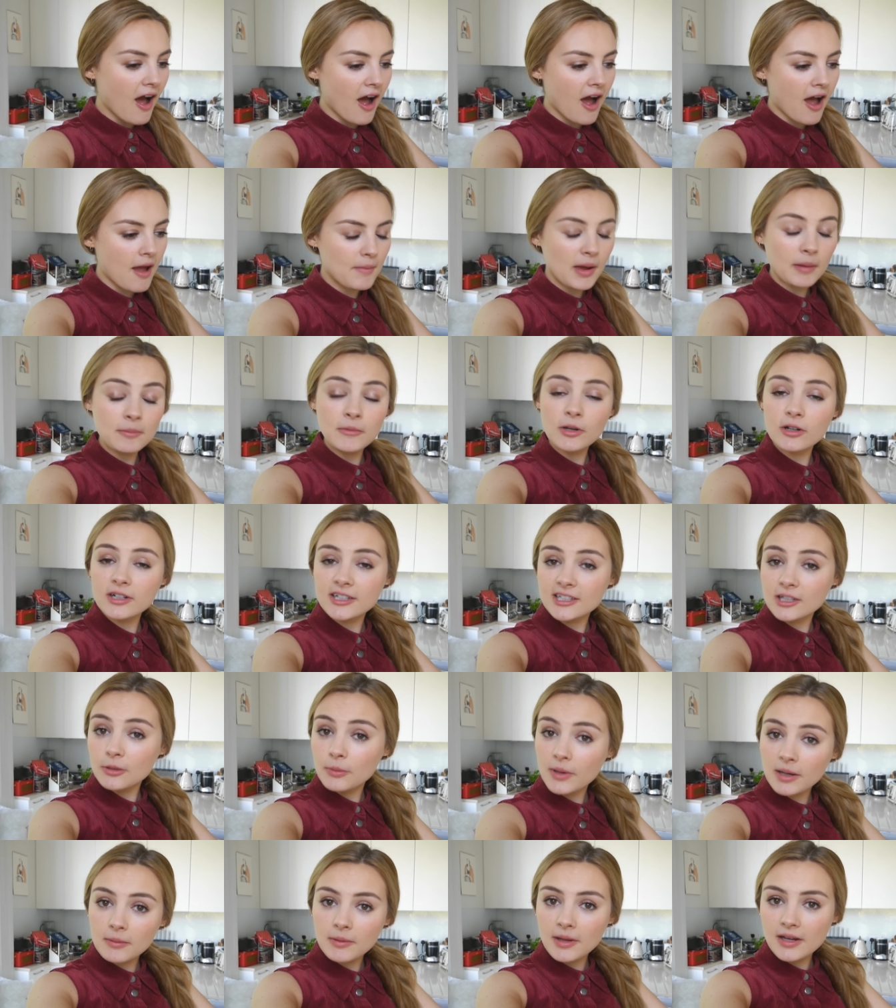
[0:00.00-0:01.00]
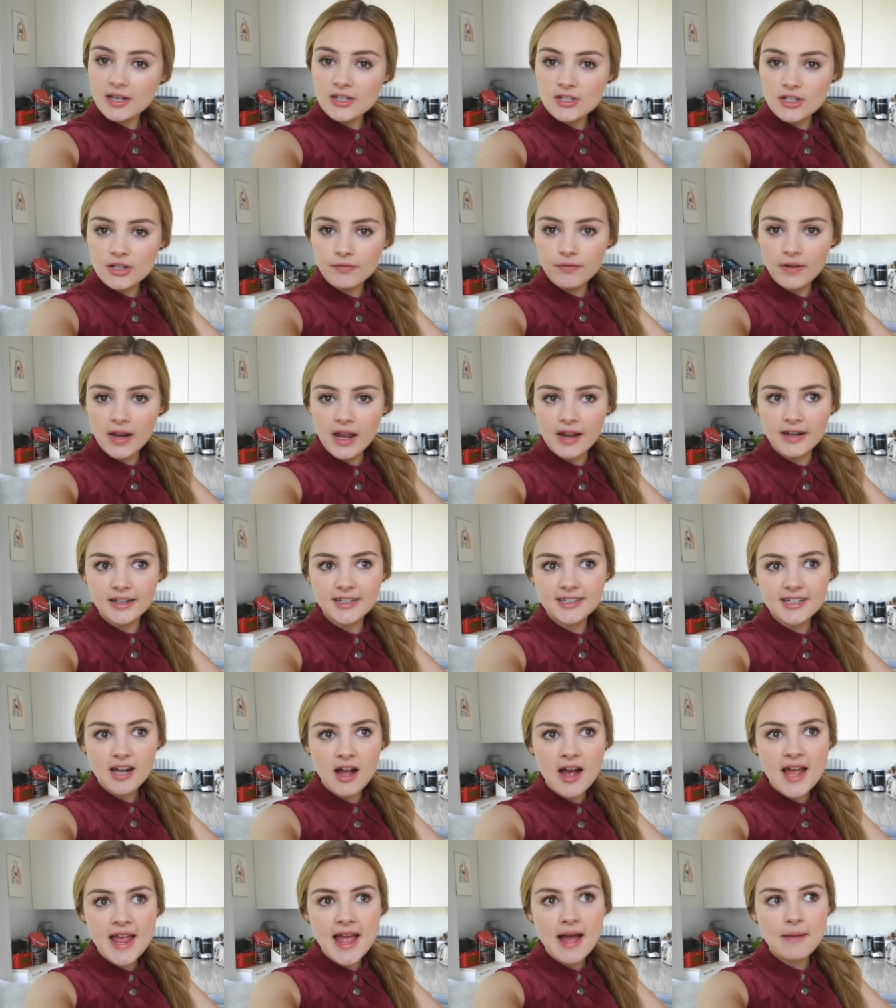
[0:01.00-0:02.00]
I'm not sure what I'm gonna do for
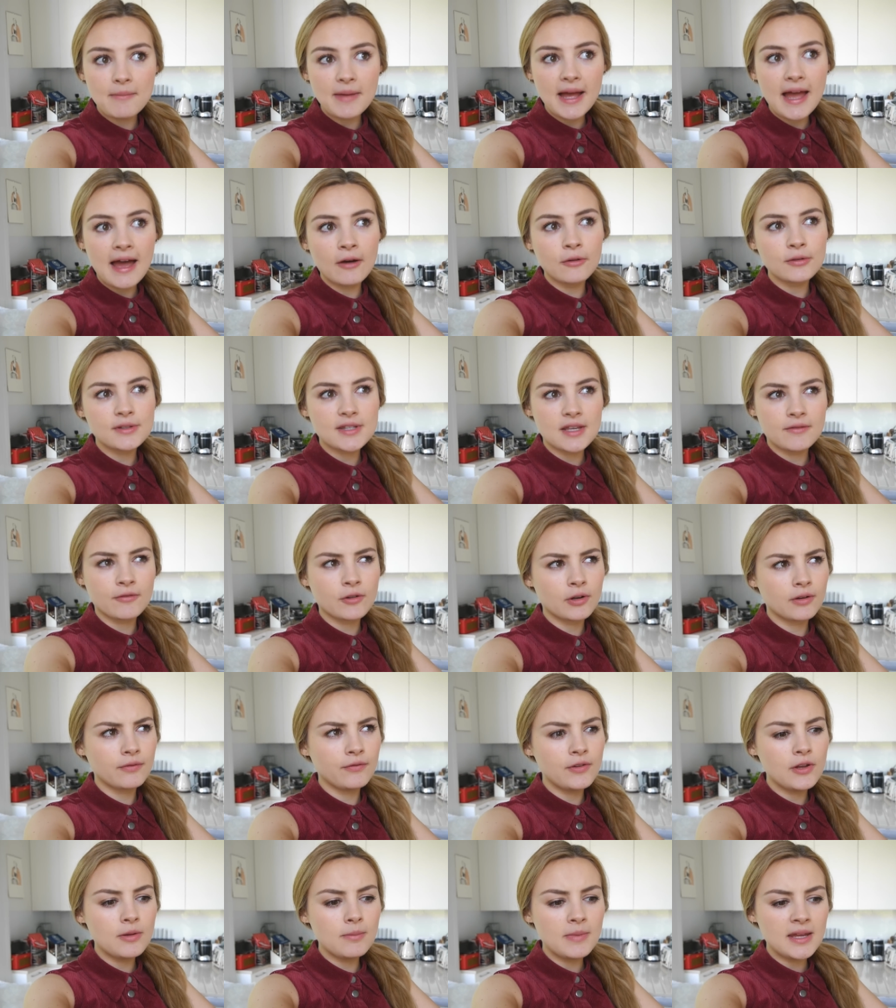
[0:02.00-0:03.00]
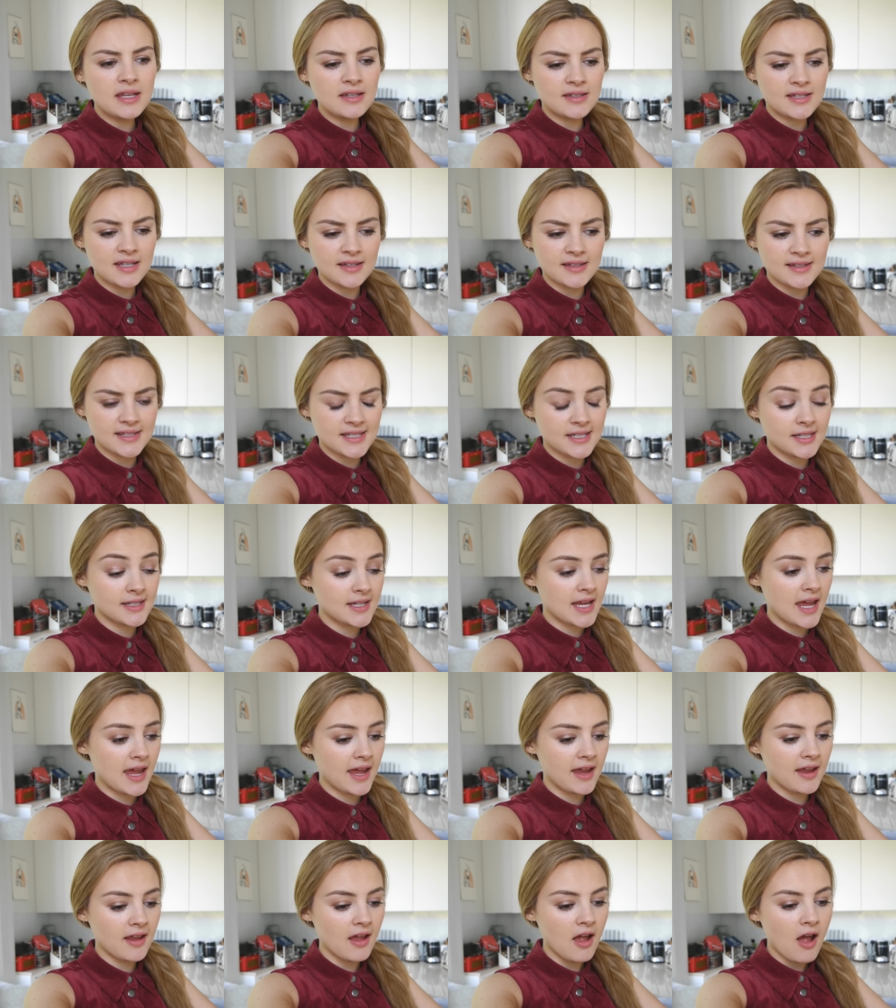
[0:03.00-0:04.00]
lunch. I am out, I've got a few meetings
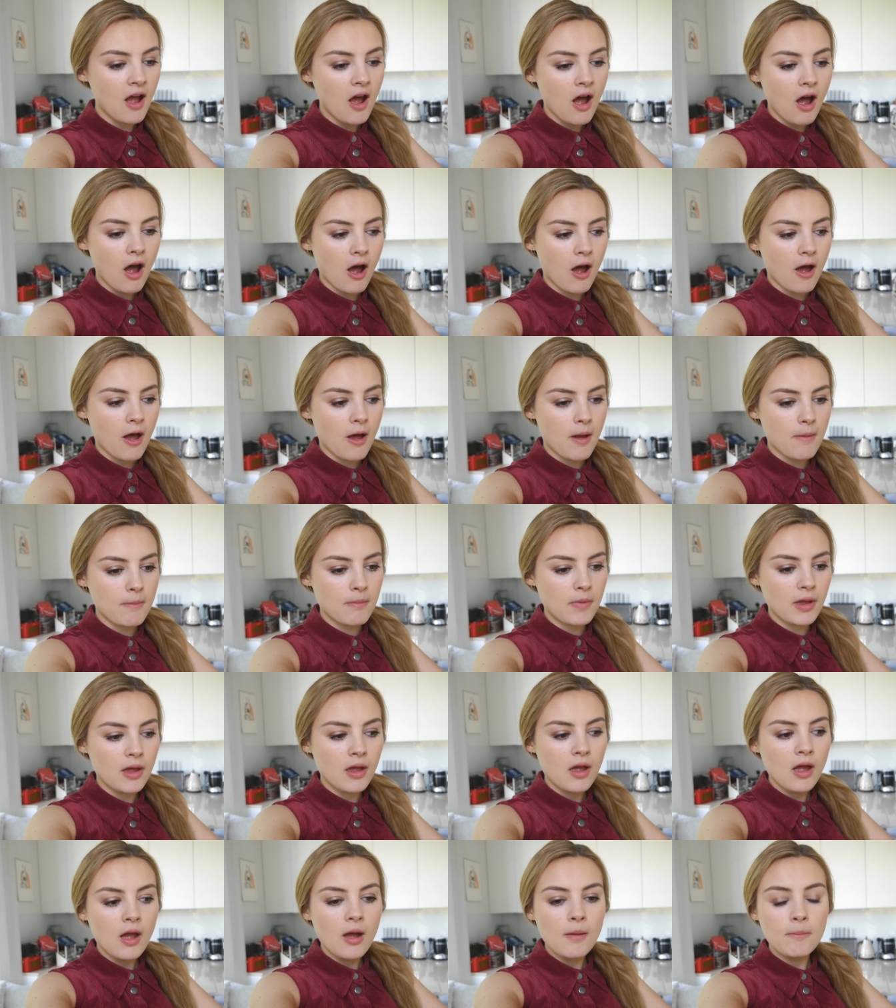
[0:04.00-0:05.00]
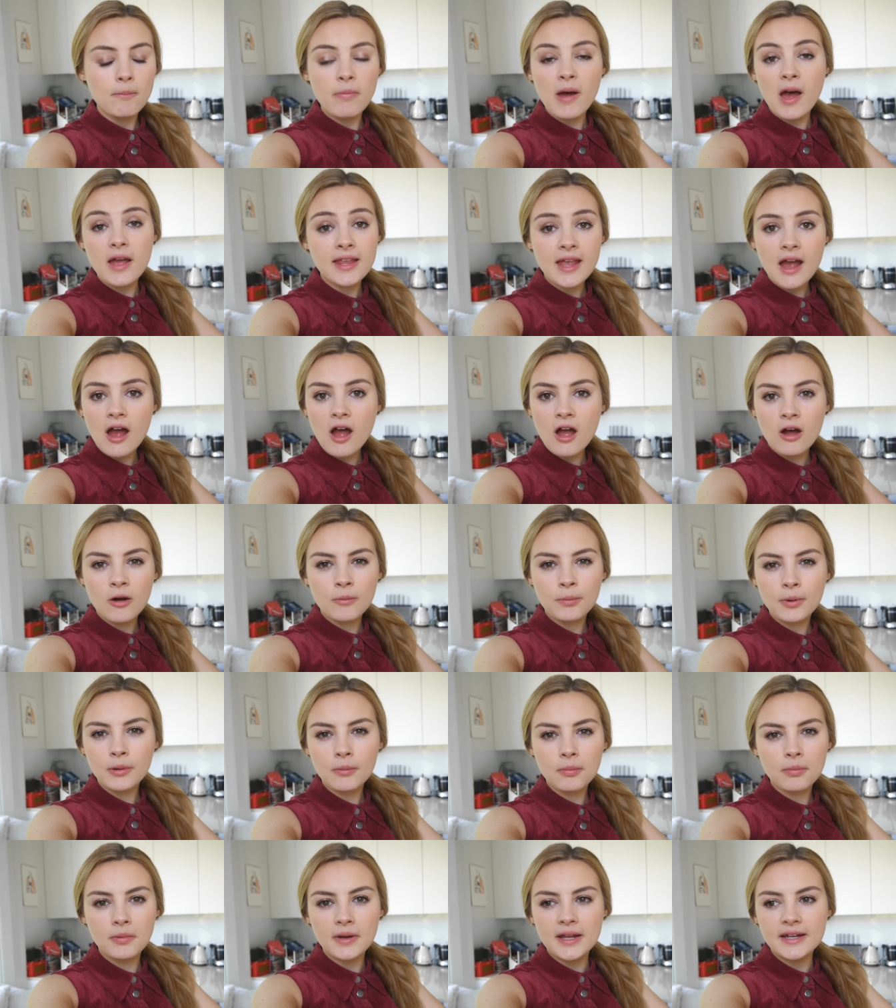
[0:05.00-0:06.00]
today. But yeah, I'll
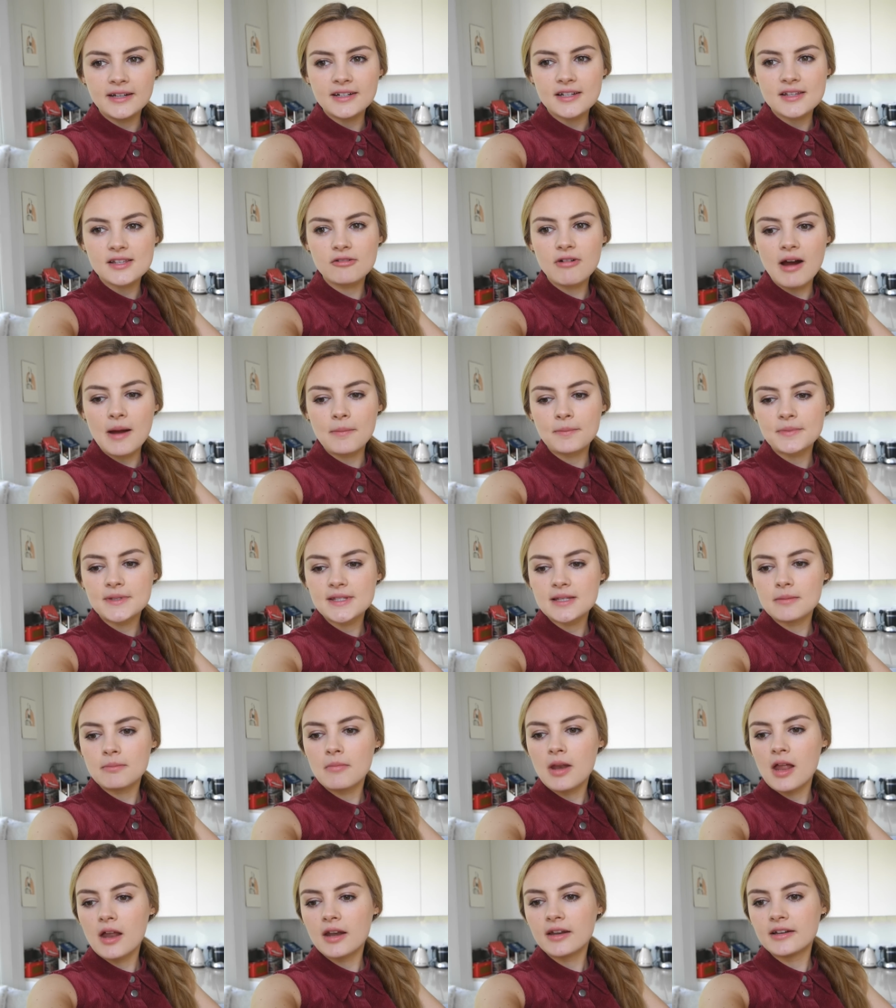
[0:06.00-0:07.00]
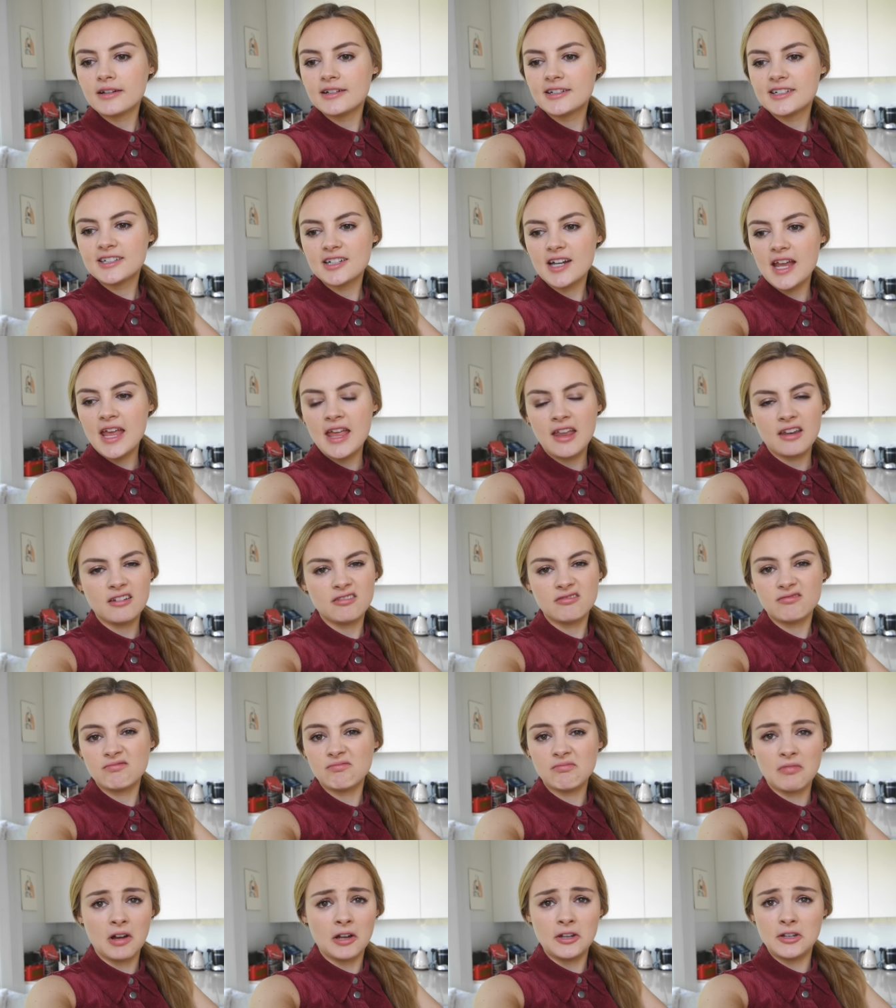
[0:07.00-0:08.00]
probably just grab some lunch
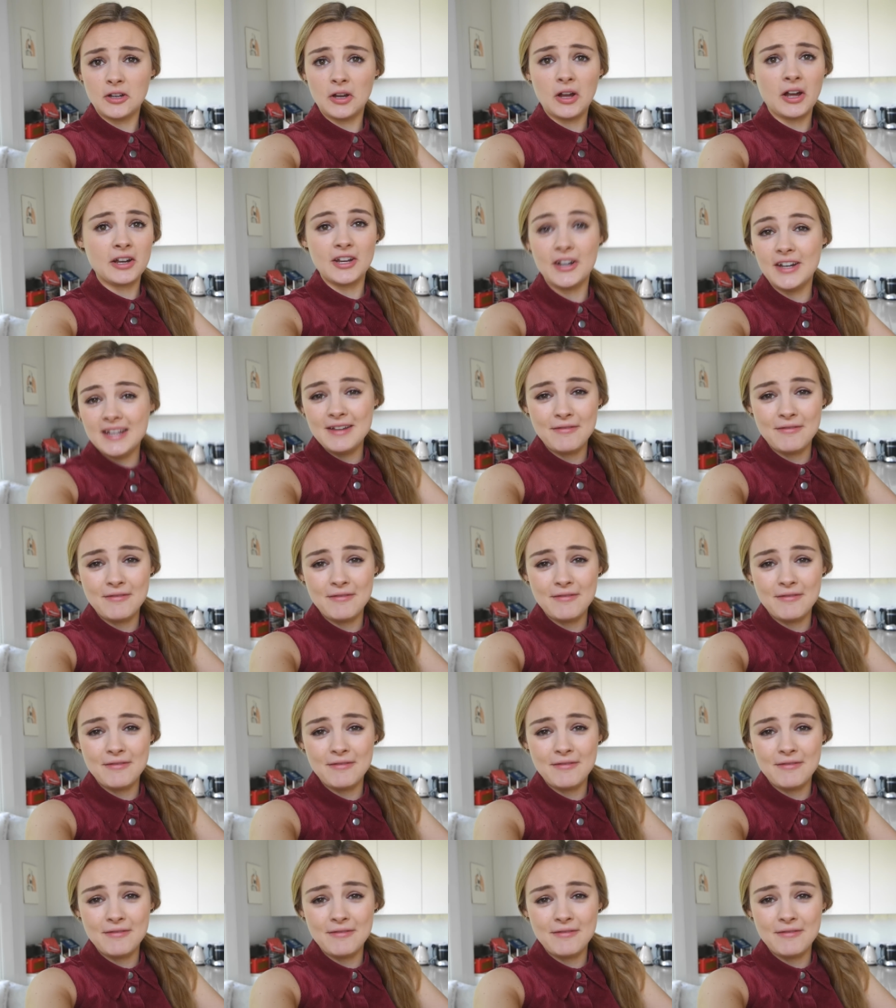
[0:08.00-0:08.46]
in, I don't